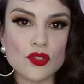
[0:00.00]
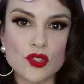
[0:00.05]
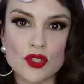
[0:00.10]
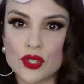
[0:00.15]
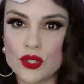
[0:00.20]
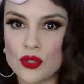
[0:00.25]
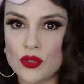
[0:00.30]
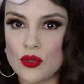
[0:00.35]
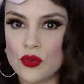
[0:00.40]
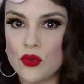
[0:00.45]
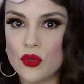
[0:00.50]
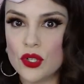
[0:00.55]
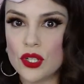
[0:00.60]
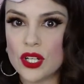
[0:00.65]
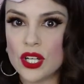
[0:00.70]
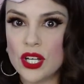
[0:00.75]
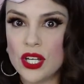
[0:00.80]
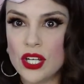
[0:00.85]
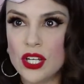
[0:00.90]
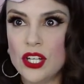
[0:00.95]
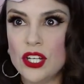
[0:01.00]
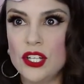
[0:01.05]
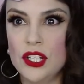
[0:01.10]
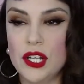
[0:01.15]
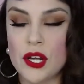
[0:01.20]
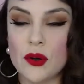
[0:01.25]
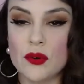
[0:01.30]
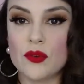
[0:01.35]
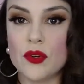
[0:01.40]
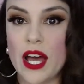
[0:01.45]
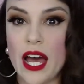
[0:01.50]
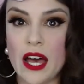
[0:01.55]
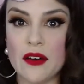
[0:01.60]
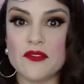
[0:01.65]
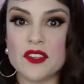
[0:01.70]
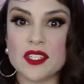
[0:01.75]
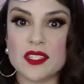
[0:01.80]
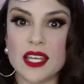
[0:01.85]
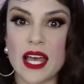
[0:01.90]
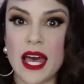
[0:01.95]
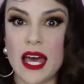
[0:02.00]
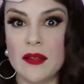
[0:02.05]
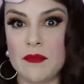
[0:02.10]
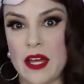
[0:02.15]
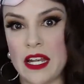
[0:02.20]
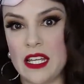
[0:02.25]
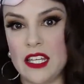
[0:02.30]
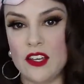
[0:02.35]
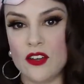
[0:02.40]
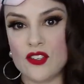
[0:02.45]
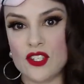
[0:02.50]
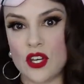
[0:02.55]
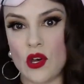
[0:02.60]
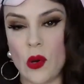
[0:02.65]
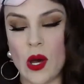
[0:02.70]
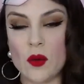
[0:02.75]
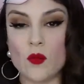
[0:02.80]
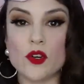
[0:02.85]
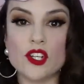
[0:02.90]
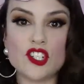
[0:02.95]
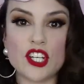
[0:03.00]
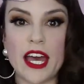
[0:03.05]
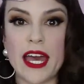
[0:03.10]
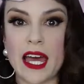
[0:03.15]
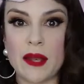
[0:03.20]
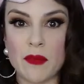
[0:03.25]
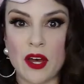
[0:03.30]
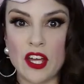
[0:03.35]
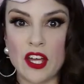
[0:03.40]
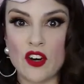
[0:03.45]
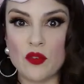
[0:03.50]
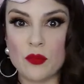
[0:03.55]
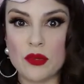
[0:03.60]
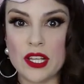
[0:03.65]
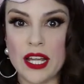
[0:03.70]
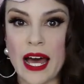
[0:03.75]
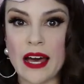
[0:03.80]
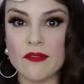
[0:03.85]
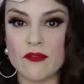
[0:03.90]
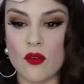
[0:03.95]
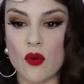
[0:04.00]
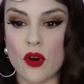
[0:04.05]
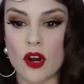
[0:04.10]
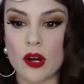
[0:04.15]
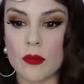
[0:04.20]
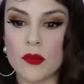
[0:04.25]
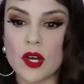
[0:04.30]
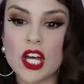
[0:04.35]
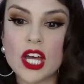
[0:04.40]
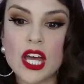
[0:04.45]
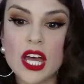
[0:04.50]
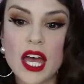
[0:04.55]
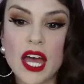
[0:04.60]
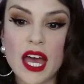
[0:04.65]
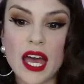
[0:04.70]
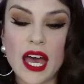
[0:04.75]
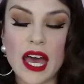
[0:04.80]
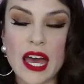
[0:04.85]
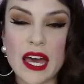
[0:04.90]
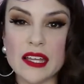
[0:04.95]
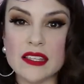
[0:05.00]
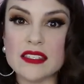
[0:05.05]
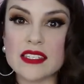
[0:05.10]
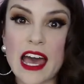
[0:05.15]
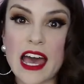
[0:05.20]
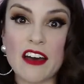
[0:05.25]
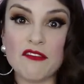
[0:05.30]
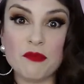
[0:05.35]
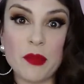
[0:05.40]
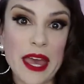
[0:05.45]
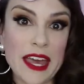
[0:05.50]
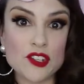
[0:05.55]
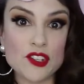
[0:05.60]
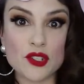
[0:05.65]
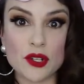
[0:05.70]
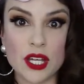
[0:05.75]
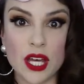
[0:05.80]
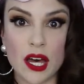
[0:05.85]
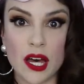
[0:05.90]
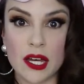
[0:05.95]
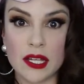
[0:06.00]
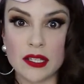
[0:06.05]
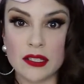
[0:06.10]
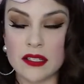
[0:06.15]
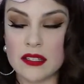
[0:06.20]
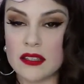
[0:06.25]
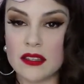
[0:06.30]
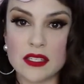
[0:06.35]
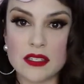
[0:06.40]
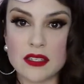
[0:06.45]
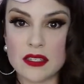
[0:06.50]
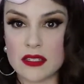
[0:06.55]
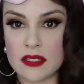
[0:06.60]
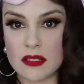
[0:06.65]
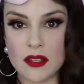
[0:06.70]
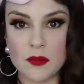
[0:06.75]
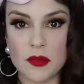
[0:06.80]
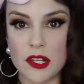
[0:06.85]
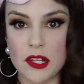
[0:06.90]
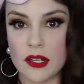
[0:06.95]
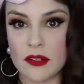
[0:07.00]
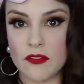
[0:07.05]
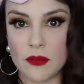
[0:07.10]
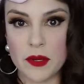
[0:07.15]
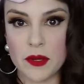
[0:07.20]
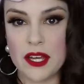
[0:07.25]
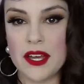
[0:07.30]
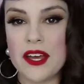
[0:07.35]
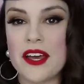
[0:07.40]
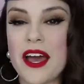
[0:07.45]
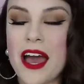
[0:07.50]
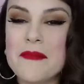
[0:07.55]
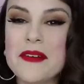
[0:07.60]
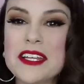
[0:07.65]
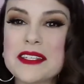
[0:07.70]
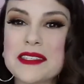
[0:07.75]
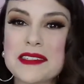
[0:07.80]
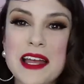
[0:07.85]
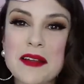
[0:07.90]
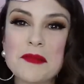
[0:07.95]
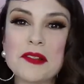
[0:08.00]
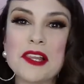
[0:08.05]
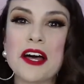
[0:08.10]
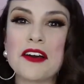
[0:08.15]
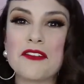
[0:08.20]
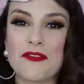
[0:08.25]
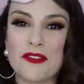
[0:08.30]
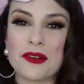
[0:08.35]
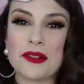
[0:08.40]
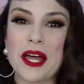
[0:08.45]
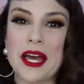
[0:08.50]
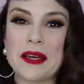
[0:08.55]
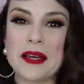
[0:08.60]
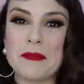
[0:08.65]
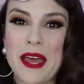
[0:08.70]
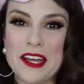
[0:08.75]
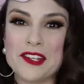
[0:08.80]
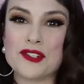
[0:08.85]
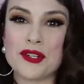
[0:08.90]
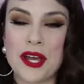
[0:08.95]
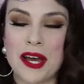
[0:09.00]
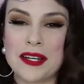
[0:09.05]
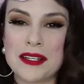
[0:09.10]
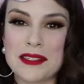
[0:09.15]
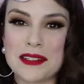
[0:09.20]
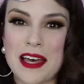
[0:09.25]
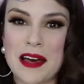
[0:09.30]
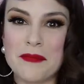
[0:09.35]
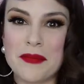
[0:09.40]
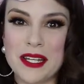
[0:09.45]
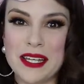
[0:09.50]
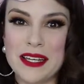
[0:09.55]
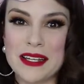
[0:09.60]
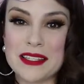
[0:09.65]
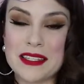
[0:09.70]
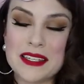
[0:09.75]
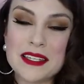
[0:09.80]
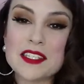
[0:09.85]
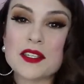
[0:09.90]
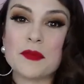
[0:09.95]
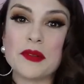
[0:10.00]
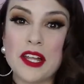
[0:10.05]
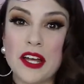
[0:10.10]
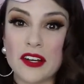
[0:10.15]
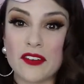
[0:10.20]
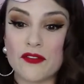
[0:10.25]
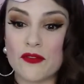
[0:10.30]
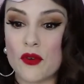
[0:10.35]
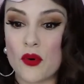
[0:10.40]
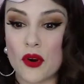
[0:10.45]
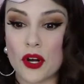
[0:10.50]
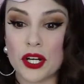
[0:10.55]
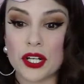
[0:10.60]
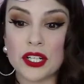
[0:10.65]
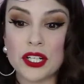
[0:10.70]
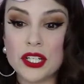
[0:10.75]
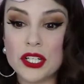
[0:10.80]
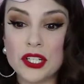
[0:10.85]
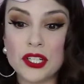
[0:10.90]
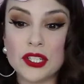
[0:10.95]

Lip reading: to have said many years ago, I wish I had my own platform, and to have Patreon. This isn't a plug for, I mean, it's not a plug for like Patreon as a company. It is a plug for